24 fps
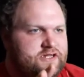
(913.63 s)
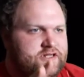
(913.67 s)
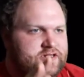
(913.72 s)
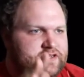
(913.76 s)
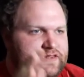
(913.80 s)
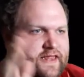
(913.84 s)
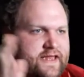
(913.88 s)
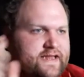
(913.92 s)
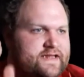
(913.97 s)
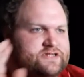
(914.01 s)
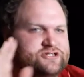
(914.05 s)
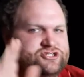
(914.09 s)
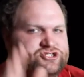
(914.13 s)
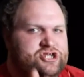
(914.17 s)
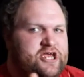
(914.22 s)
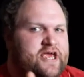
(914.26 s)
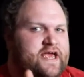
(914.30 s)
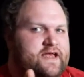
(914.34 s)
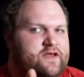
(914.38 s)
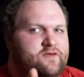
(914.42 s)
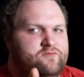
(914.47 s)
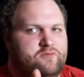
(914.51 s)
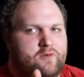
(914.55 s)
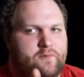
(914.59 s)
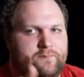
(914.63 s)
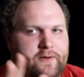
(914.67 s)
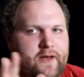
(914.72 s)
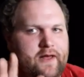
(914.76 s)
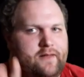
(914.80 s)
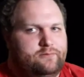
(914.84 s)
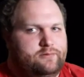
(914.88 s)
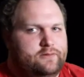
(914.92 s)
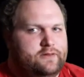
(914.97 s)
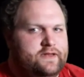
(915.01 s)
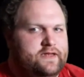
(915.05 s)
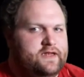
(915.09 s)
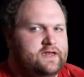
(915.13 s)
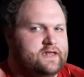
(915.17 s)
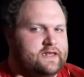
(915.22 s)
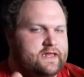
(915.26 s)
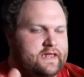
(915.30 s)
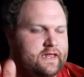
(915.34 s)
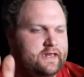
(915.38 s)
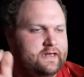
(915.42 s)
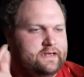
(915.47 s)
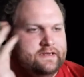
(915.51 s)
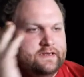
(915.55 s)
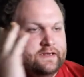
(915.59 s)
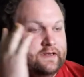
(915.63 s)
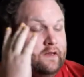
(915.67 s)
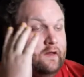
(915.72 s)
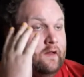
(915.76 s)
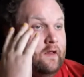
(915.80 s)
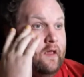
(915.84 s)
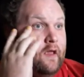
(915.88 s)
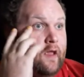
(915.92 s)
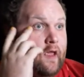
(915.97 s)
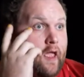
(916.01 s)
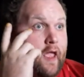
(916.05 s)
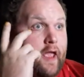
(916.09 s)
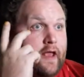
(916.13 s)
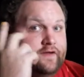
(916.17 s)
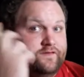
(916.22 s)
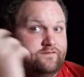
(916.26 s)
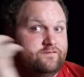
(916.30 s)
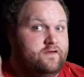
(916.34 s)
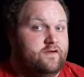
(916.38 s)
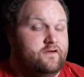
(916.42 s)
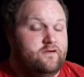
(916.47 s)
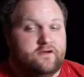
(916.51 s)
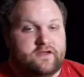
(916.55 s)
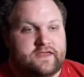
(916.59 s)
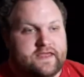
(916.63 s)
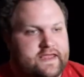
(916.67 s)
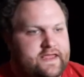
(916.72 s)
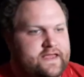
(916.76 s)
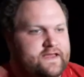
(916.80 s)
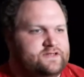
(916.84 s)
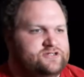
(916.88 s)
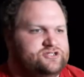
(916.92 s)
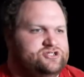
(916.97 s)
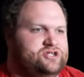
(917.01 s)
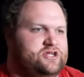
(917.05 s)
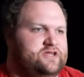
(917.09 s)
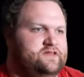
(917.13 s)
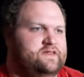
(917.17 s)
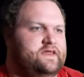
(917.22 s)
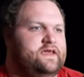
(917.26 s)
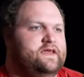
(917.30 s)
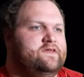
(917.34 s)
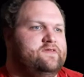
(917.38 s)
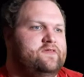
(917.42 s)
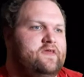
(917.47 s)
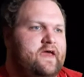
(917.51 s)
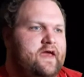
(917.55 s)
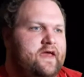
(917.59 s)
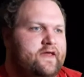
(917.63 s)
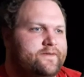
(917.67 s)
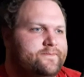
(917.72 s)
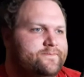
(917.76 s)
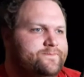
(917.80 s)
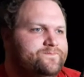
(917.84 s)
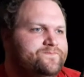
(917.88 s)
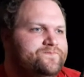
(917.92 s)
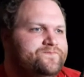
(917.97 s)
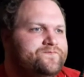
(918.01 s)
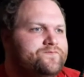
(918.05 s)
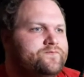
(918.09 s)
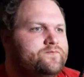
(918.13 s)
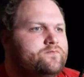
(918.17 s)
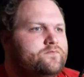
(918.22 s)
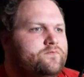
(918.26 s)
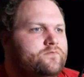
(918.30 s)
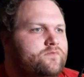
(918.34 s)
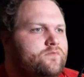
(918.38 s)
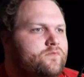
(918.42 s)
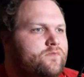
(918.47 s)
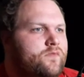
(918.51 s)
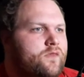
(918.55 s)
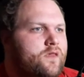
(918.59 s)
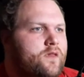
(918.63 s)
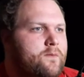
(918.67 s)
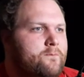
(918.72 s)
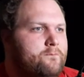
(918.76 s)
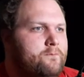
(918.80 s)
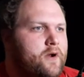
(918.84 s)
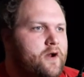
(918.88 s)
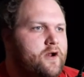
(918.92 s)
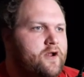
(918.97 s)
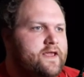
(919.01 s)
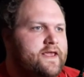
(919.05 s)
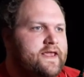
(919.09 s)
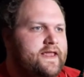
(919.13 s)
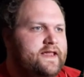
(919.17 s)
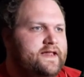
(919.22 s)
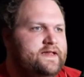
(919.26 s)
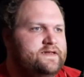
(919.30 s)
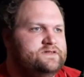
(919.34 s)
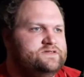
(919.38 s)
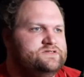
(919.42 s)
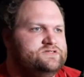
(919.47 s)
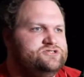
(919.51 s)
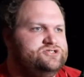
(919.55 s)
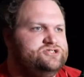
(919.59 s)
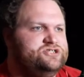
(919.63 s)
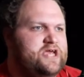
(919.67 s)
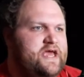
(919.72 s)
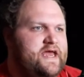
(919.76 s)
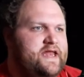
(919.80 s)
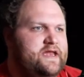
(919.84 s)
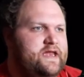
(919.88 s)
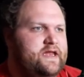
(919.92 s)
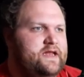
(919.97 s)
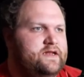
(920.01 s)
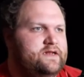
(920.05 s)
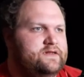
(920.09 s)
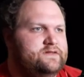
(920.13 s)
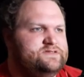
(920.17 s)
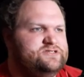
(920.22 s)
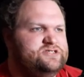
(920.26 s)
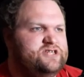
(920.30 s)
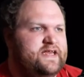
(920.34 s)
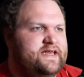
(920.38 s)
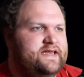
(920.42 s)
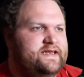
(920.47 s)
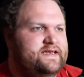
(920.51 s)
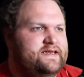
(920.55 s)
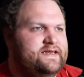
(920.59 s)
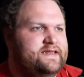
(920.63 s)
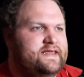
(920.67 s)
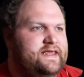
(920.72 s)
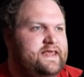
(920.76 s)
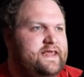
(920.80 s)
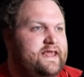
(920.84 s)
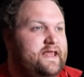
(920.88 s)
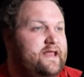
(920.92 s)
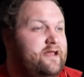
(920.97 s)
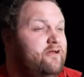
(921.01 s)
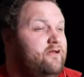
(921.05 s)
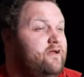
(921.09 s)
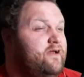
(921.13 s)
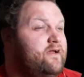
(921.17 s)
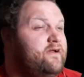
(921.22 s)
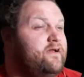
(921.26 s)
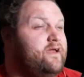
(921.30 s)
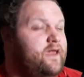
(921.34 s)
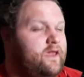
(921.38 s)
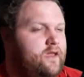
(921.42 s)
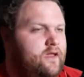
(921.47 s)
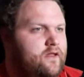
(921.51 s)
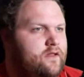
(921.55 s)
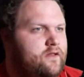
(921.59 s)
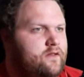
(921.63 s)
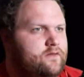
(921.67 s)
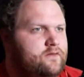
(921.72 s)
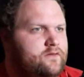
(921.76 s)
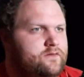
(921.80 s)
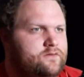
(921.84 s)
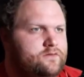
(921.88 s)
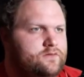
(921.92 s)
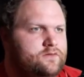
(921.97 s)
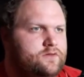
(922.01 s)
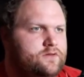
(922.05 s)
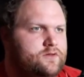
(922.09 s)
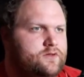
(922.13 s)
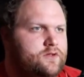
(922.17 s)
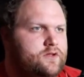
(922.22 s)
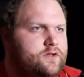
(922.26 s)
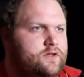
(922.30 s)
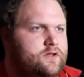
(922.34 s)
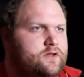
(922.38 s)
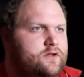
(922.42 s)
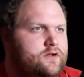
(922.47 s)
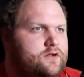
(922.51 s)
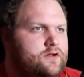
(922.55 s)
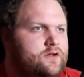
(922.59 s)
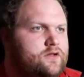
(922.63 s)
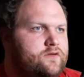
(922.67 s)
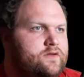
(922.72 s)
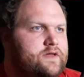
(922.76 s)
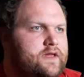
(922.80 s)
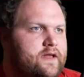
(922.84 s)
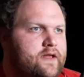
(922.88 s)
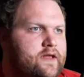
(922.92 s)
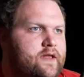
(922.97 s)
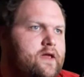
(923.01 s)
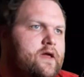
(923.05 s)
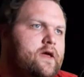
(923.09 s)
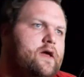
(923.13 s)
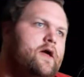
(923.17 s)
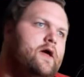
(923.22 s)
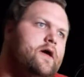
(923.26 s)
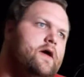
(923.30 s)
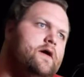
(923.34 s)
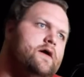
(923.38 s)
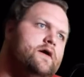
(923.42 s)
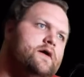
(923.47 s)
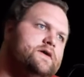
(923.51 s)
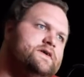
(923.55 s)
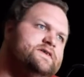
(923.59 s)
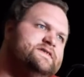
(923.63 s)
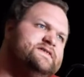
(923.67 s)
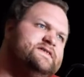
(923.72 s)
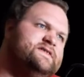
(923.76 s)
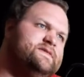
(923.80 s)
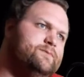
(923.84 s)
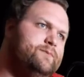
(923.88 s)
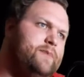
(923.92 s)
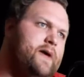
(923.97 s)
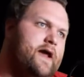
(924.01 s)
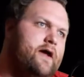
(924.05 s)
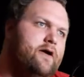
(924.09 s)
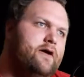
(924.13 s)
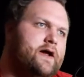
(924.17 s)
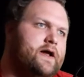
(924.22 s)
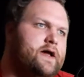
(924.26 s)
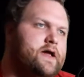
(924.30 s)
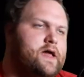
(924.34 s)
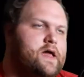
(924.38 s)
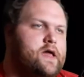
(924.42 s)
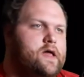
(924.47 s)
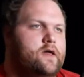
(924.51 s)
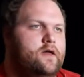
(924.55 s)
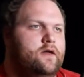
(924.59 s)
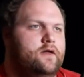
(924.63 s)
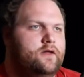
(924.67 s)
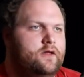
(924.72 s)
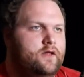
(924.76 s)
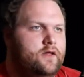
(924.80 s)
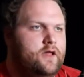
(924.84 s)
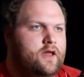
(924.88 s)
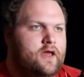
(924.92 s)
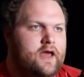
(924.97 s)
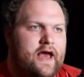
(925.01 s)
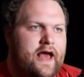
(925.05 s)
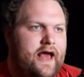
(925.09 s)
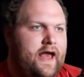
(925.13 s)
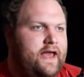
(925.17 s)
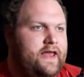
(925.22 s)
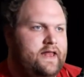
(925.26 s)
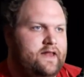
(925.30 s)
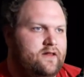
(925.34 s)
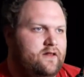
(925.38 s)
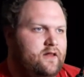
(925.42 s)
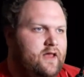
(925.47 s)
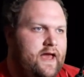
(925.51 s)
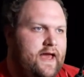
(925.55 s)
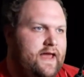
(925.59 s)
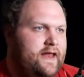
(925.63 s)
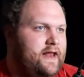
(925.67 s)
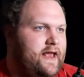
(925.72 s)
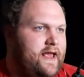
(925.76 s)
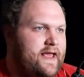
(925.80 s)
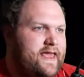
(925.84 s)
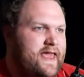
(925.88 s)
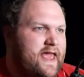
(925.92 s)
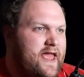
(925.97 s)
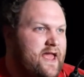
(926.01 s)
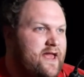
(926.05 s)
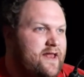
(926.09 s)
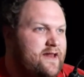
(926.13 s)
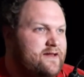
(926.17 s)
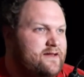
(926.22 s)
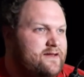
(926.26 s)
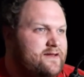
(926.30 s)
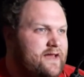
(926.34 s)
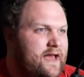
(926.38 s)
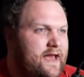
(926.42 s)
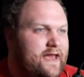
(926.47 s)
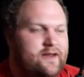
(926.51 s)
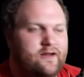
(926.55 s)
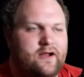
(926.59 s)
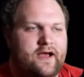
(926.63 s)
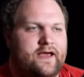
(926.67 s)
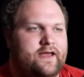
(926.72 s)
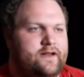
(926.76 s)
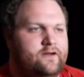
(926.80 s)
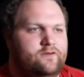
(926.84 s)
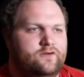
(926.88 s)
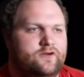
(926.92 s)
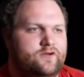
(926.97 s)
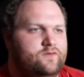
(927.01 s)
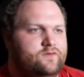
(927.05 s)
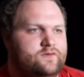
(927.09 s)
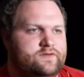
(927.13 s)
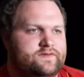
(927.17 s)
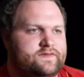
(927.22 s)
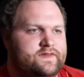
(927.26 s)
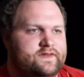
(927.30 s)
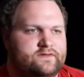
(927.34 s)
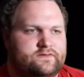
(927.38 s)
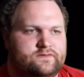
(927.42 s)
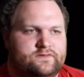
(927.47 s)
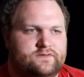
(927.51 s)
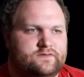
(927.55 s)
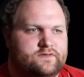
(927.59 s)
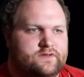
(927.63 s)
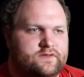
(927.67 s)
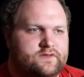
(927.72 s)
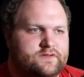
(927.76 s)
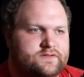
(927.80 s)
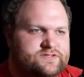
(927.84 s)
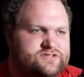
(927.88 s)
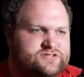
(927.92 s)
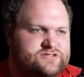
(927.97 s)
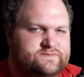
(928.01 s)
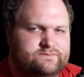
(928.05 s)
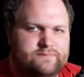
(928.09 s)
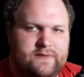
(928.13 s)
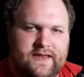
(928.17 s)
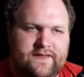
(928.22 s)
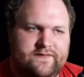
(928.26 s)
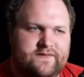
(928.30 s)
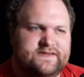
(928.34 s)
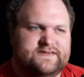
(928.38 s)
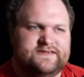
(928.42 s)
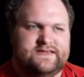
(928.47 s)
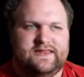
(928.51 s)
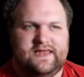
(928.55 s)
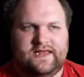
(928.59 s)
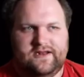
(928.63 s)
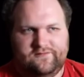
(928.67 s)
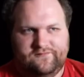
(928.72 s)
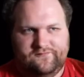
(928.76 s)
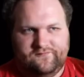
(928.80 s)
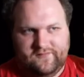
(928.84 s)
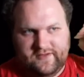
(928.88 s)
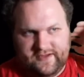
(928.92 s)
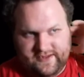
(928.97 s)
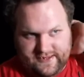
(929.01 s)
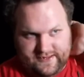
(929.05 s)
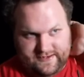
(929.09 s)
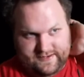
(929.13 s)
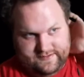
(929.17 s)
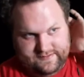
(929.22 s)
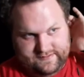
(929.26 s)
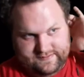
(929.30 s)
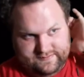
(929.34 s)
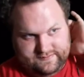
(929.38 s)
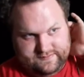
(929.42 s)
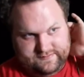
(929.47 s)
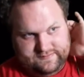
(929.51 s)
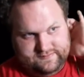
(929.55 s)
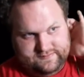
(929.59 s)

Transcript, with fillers: like Czech Republic and and Turkey and shit like that. Murky Jen, Jenkirk, Lukak, Xberk. I, I I can't. I don't. I don't know what the. Man, there's a lot of fucking.